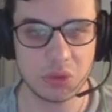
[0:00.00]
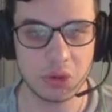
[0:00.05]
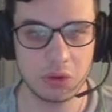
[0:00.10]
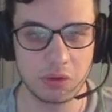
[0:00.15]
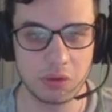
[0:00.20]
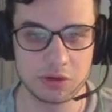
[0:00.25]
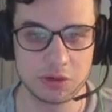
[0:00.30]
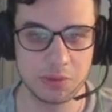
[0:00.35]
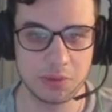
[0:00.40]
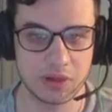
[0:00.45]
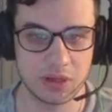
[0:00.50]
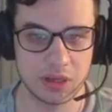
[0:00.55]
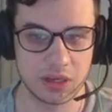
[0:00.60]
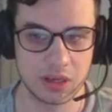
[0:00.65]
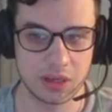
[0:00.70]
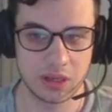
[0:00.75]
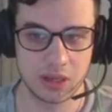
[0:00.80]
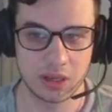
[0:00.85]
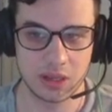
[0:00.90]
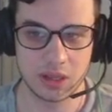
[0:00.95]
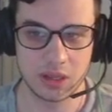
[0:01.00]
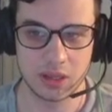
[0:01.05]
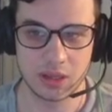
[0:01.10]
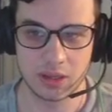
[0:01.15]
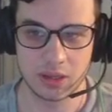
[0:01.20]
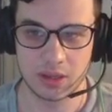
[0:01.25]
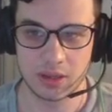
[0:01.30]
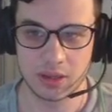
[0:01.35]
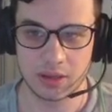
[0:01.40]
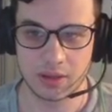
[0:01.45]
Ultimately,
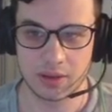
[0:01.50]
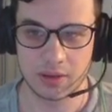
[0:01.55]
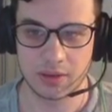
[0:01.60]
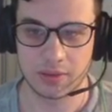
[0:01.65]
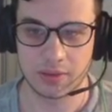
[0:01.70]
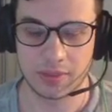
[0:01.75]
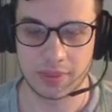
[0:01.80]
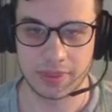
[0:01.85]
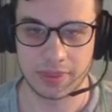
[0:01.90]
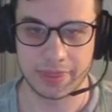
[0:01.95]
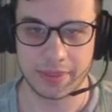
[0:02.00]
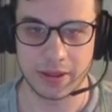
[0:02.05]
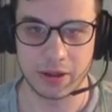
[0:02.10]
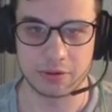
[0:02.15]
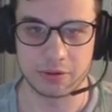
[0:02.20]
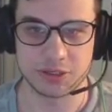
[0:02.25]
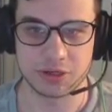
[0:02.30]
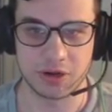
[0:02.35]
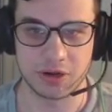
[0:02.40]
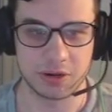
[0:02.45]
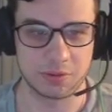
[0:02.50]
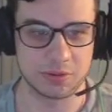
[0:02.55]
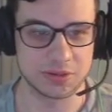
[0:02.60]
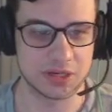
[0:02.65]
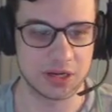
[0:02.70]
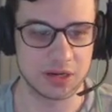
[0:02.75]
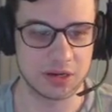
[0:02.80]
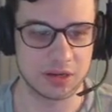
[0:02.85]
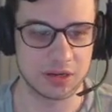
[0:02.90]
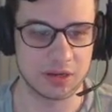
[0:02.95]
oh sorry, that was
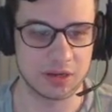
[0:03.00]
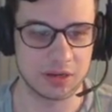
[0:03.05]
not